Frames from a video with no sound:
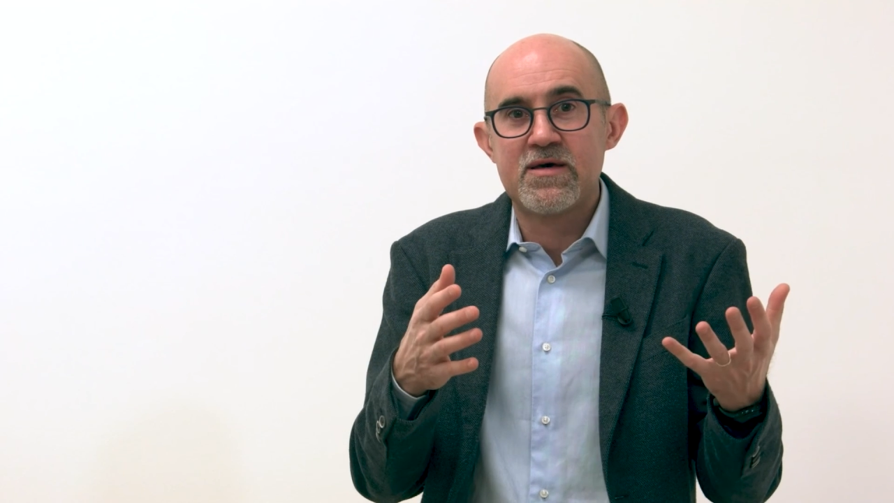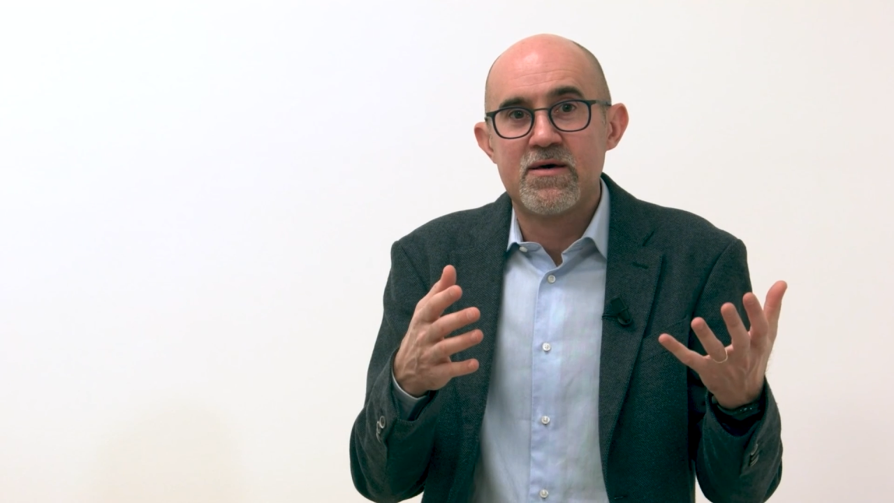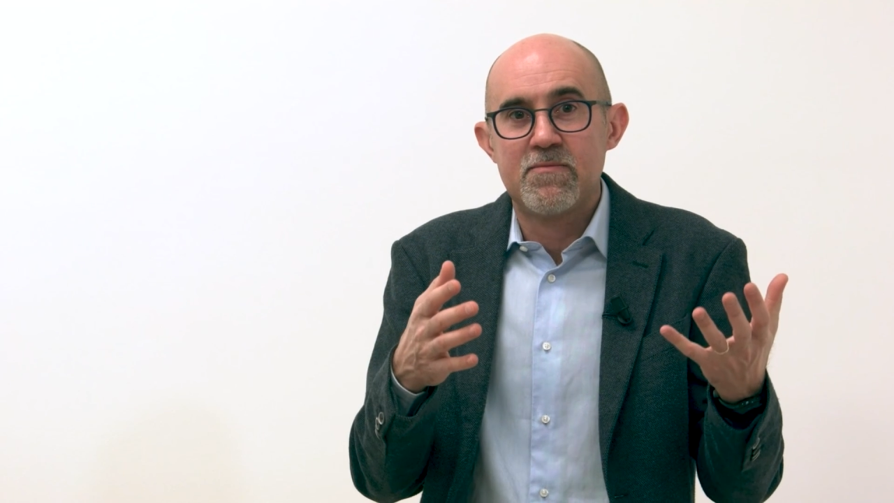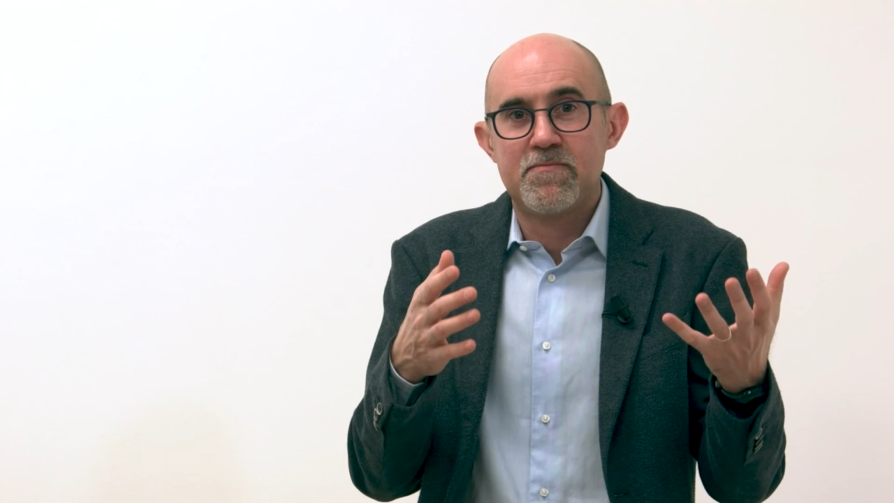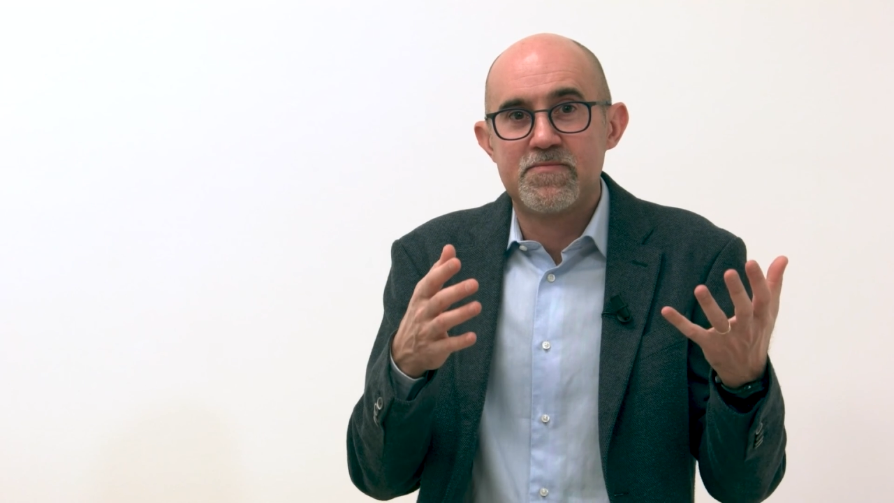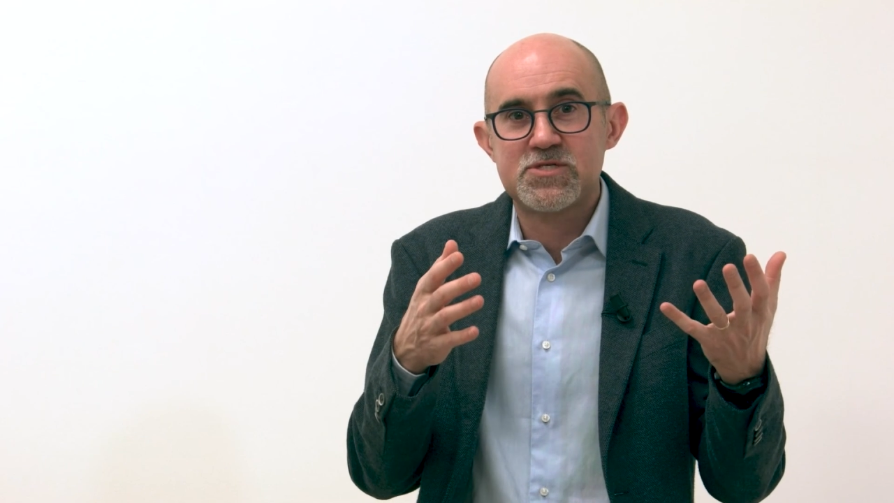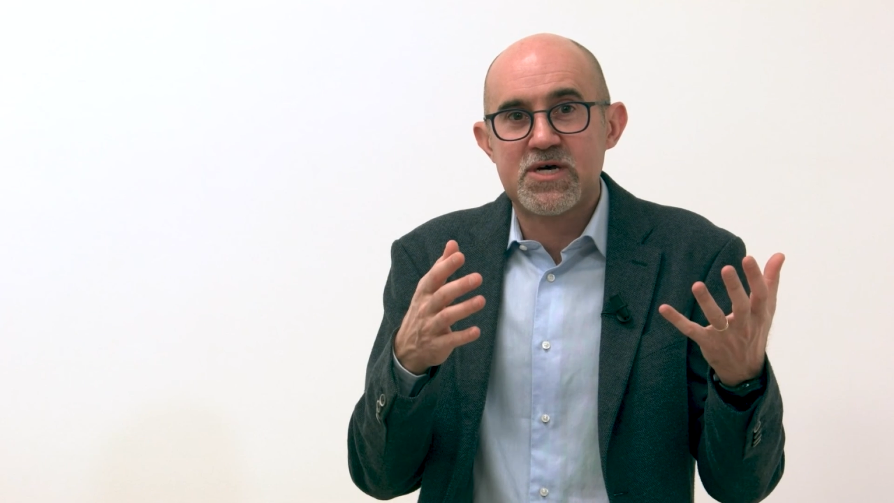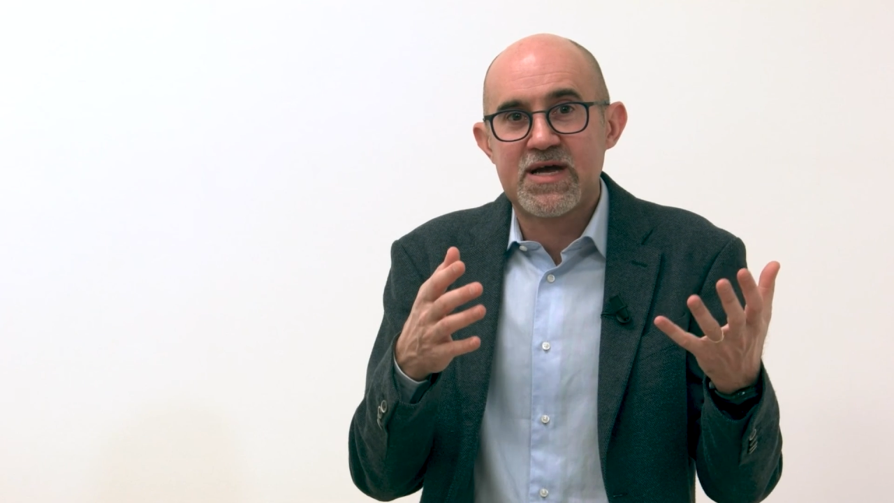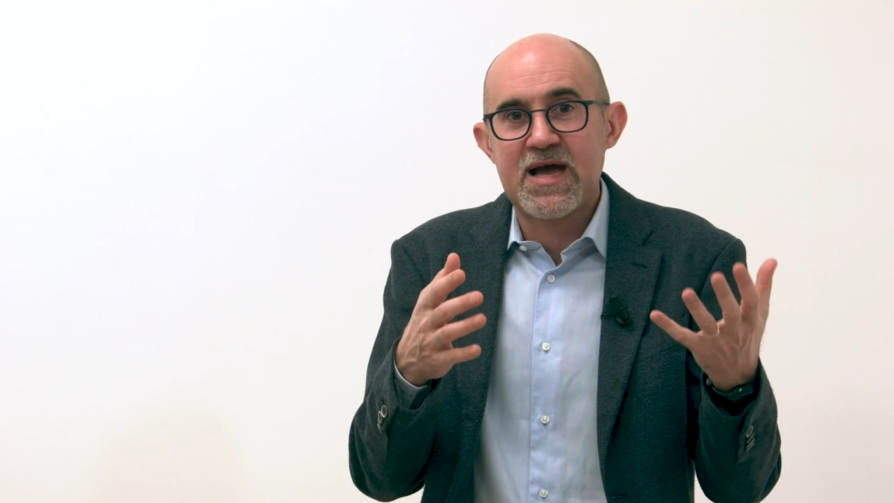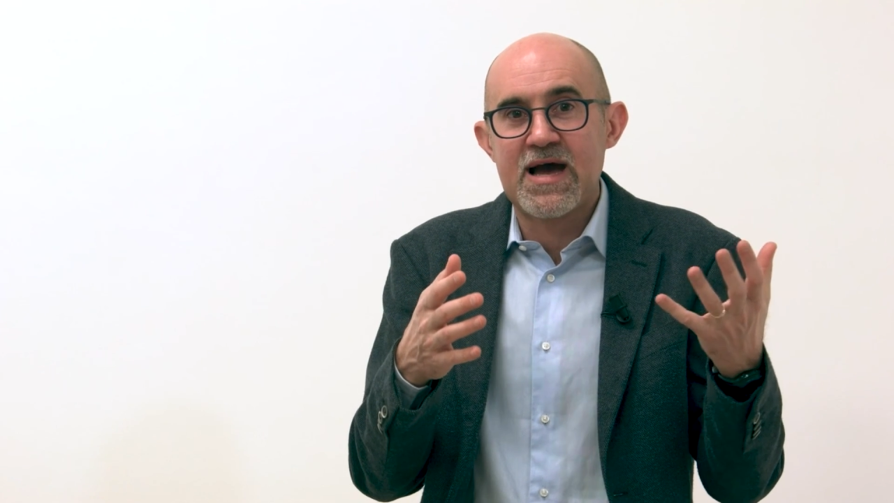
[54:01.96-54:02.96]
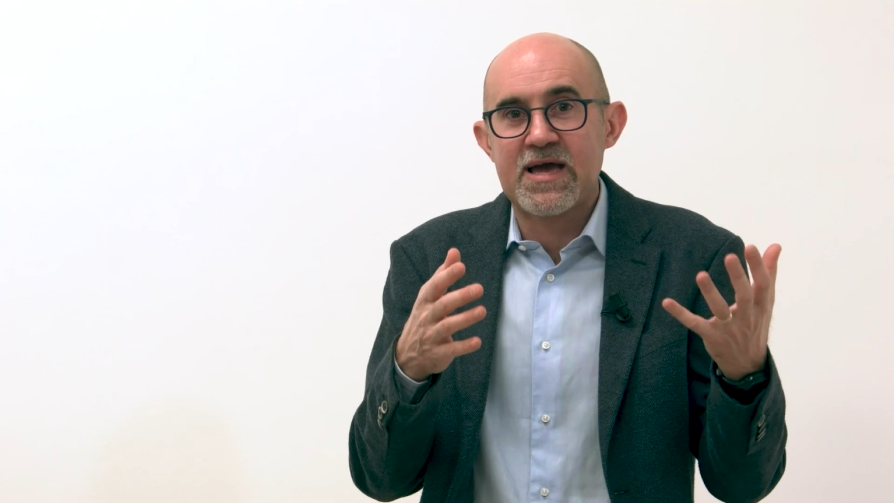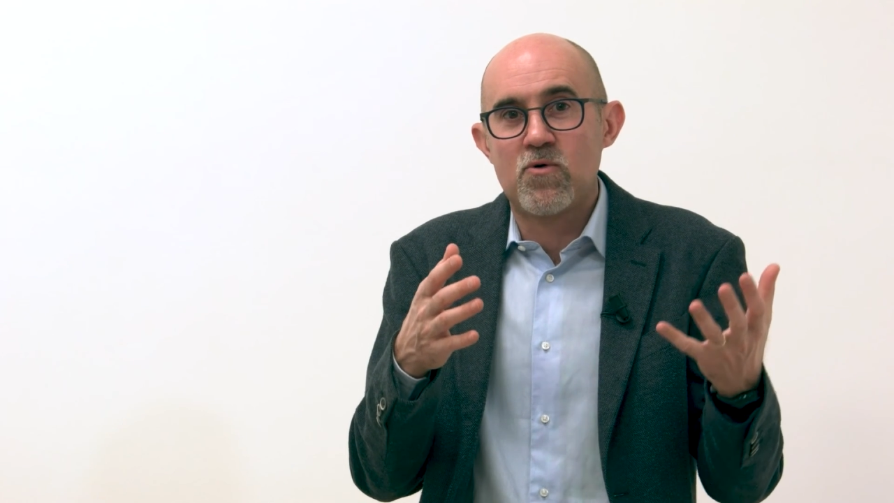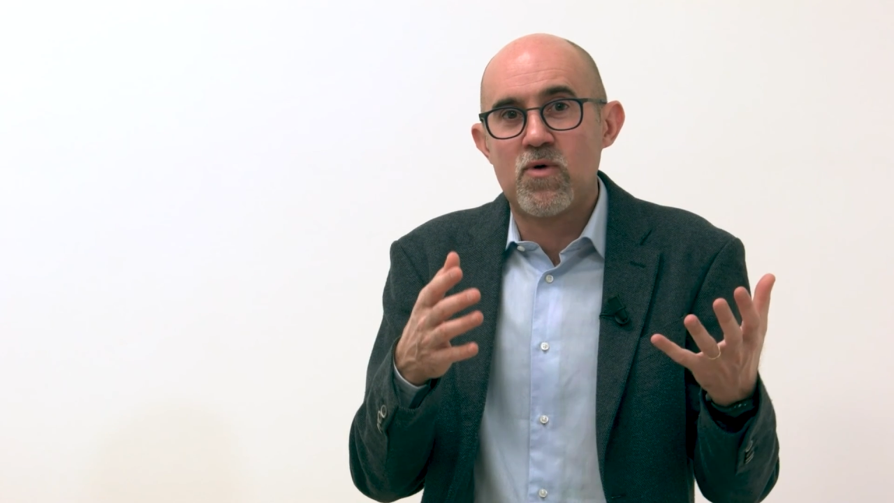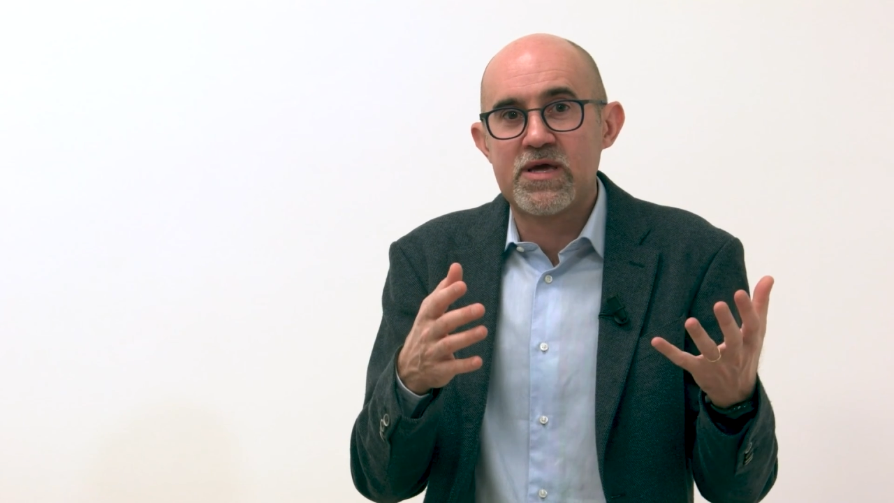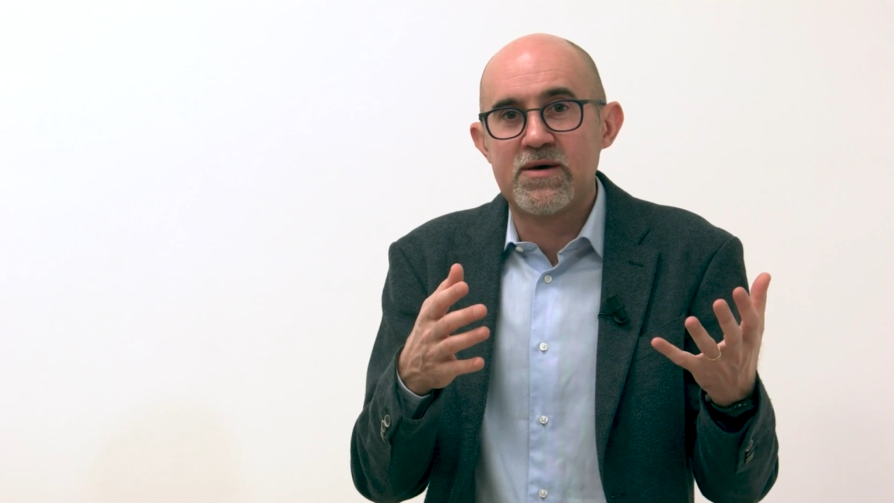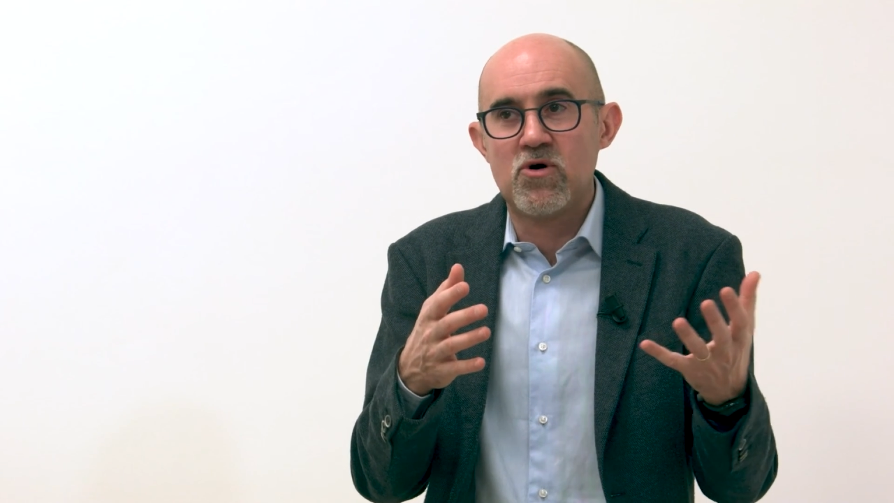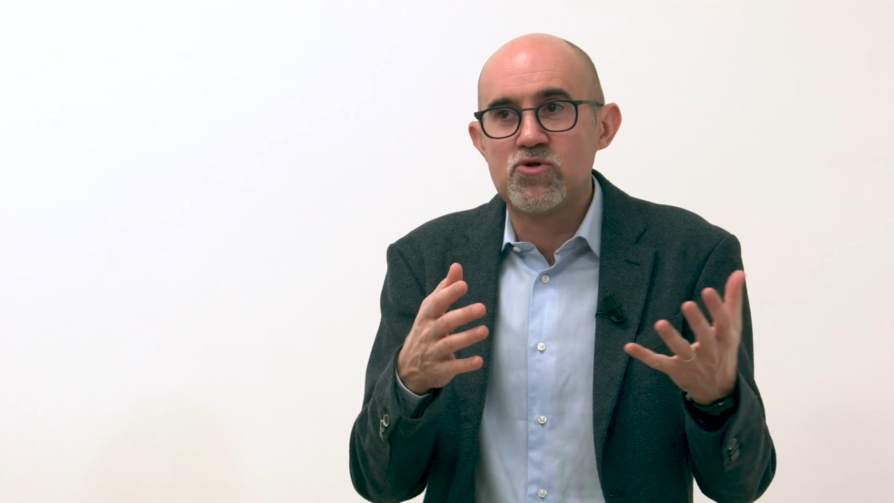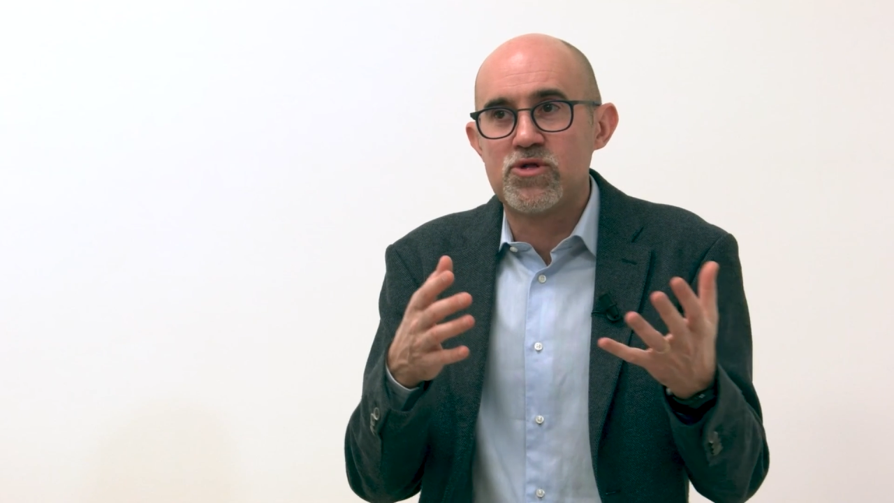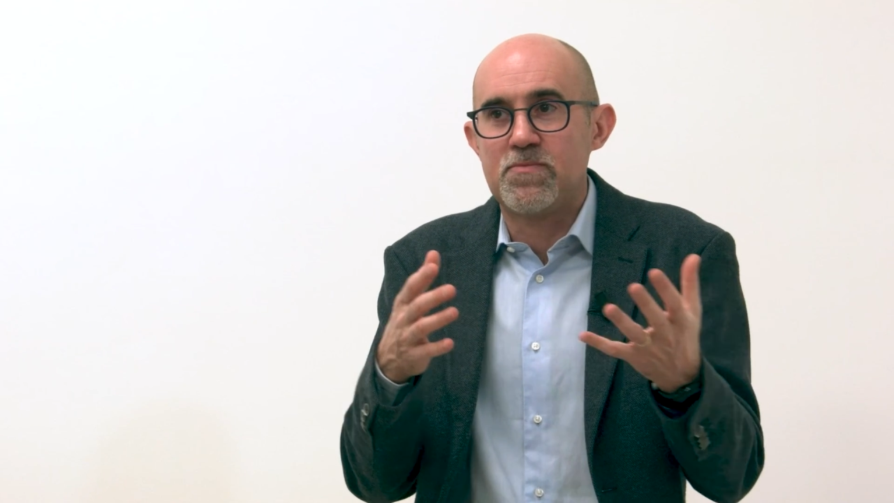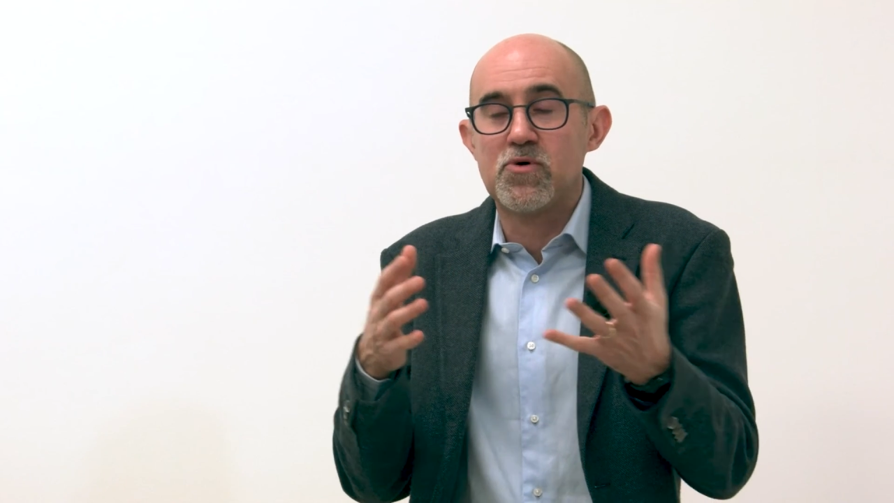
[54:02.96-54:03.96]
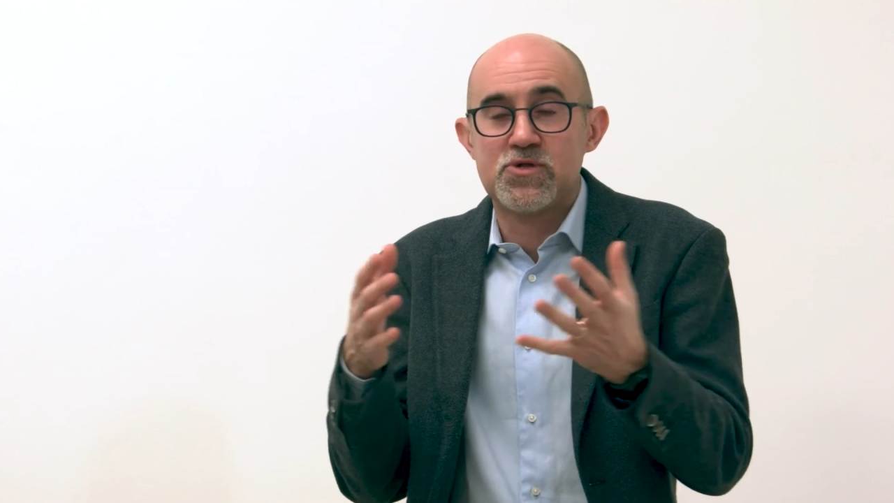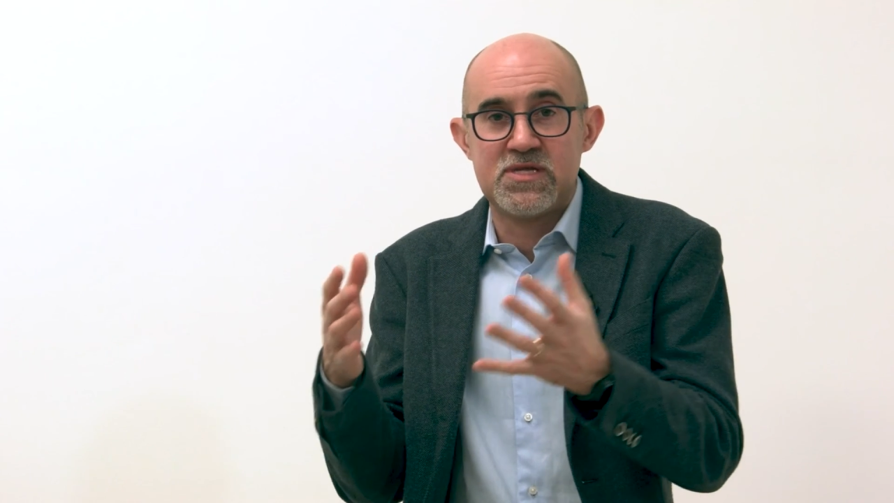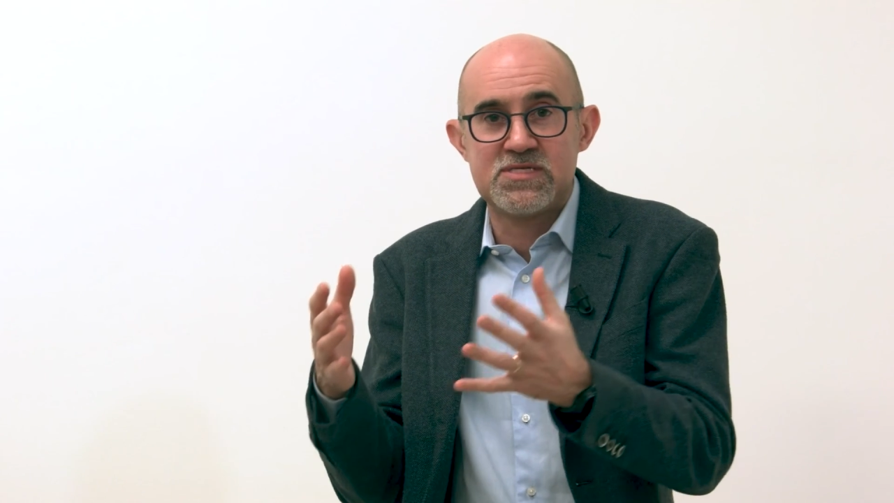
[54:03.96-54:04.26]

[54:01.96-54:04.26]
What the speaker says: So that is tantamount